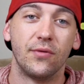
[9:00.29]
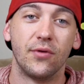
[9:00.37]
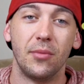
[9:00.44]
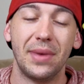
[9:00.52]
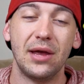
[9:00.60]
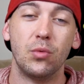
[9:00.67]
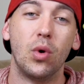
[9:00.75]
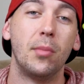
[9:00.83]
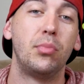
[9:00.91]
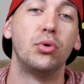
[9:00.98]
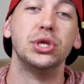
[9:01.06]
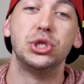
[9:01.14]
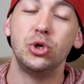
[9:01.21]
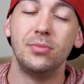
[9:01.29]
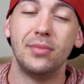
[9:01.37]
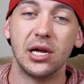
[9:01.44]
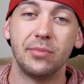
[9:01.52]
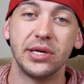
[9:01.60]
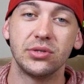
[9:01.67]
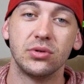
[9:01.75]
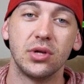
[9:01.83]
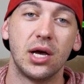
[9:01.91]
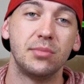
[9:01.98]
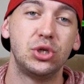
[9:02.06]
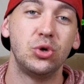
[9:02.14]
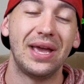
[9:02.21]
from a 1.2 megapixel
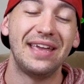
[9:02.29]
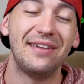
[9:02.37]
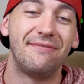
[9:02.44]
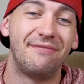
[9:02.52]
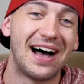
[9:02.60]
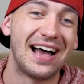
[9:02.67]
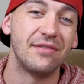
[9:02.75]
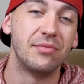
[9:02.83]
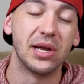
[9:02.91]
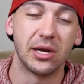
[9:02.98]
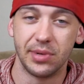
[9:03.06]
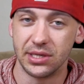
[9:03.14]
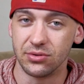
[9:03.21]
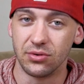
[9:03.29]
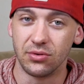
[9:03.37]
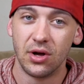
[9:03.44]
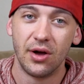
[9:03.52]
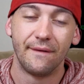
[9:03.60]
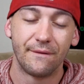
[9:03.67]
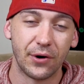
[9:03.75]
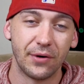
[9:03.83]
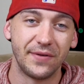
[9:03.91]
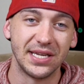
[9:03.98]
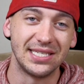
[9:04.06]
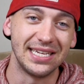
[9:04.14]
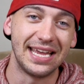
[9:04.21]
up to a 5 megapixel
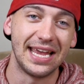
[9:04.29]
front-facing